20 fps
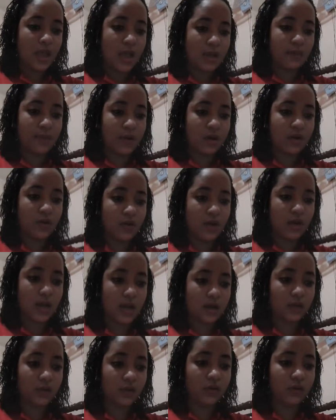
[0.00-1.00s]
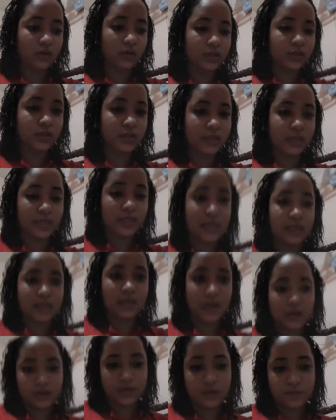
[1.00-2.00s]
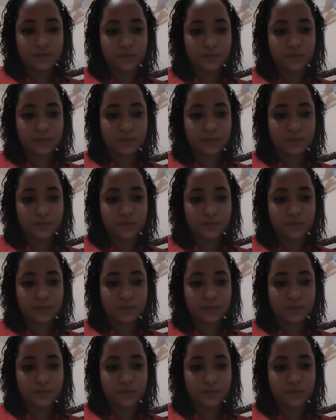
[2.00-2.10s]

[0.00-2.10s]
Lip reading: about how old they are.